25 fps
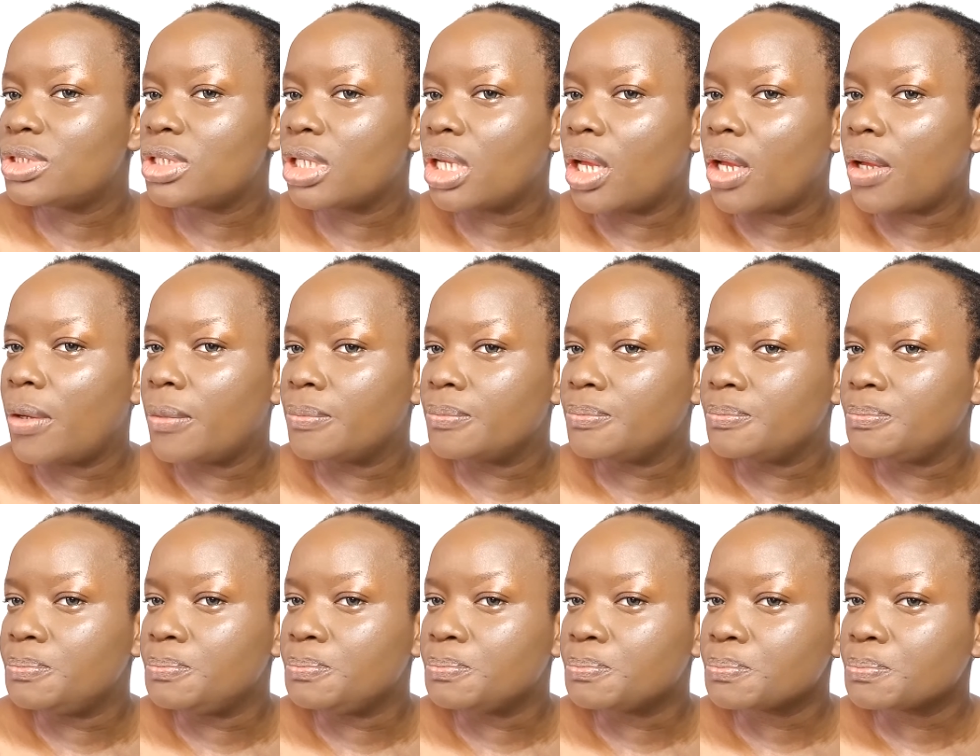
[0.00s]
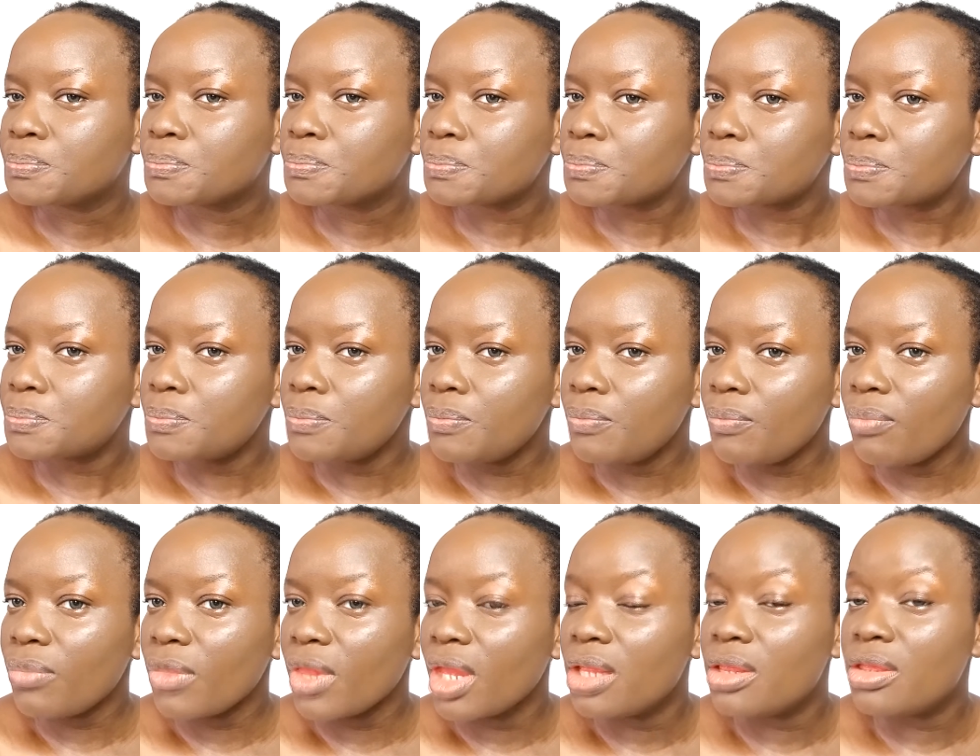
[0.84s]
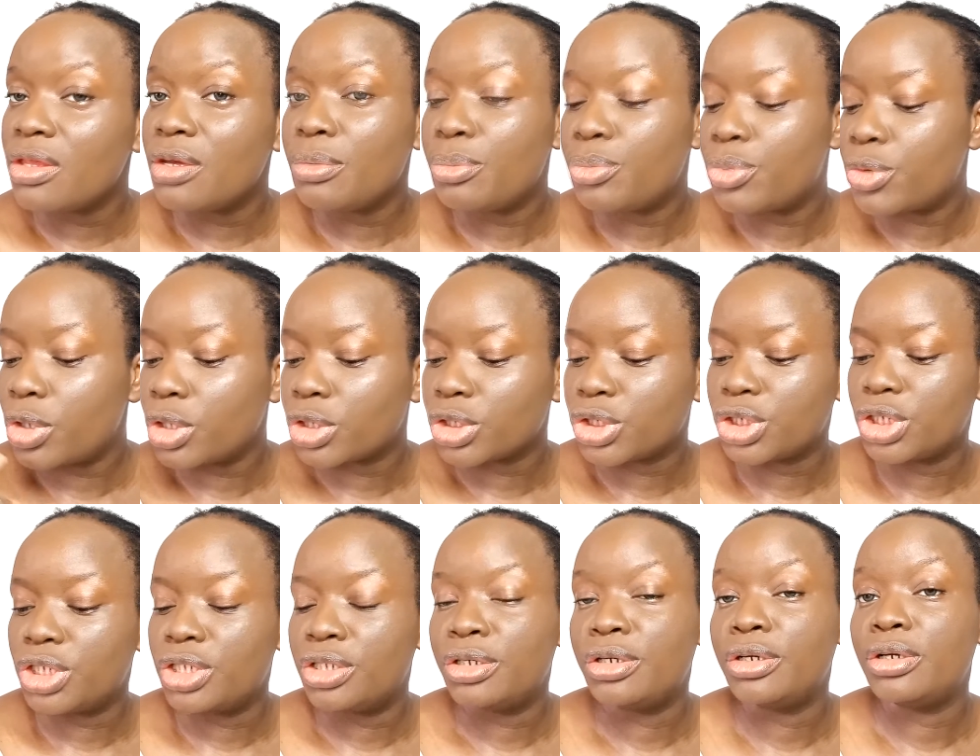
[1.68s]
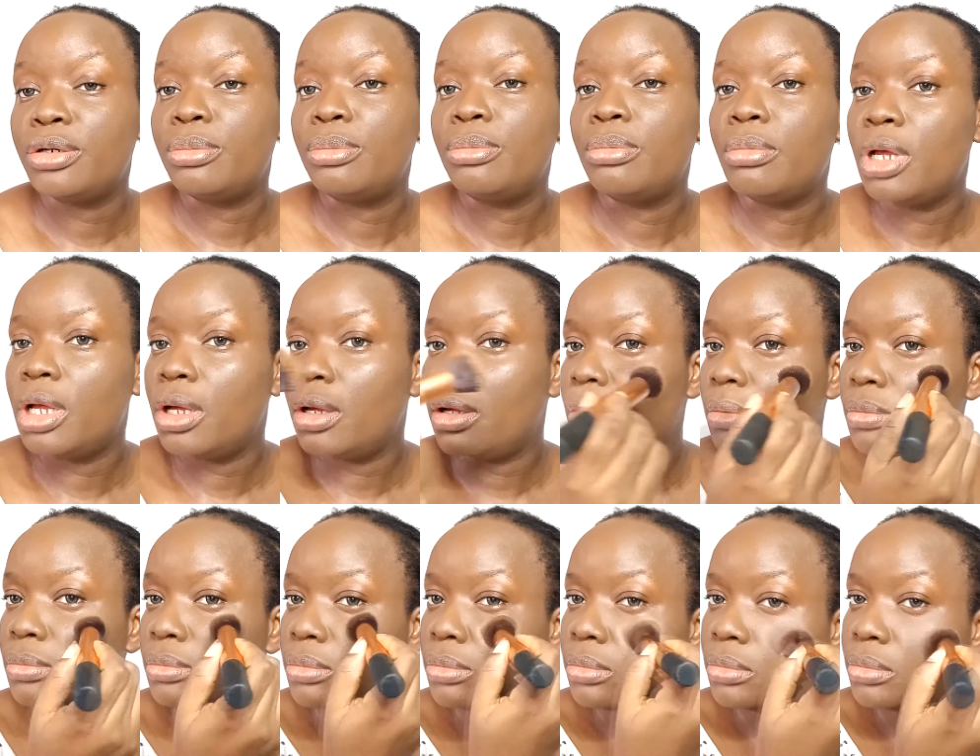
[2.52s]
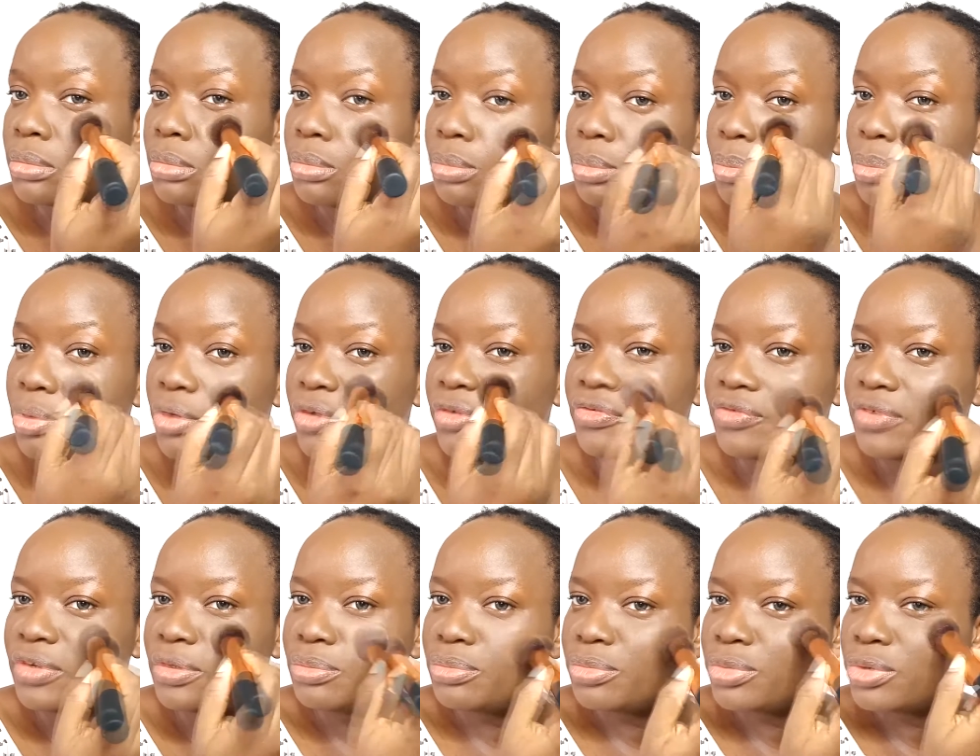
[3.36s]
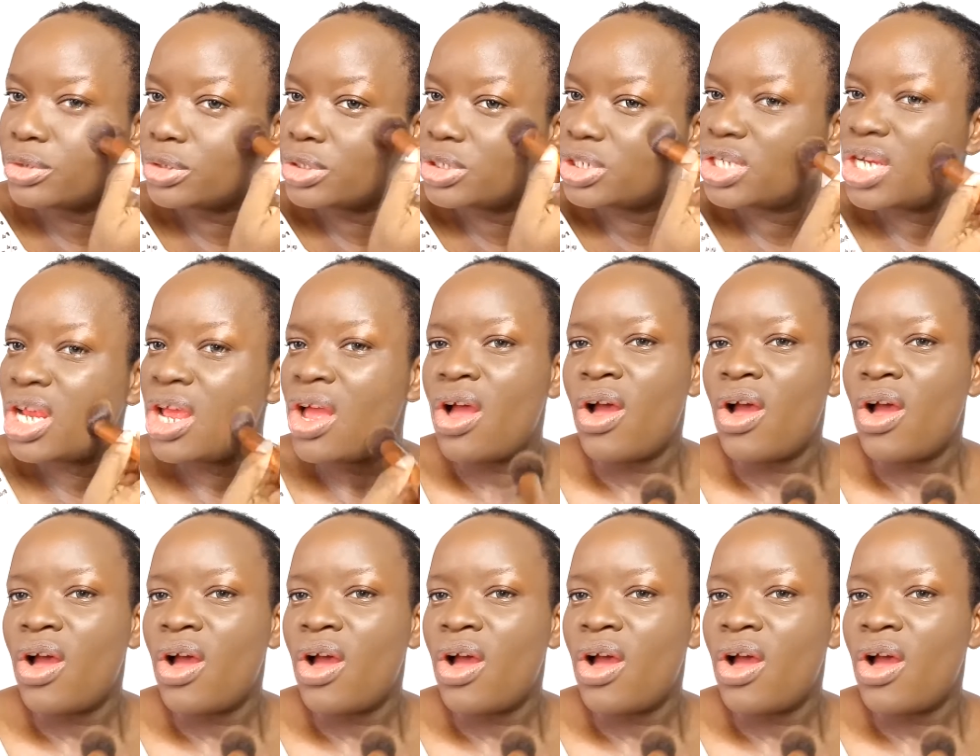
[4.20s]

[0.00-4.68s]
the brush, the buffing brush.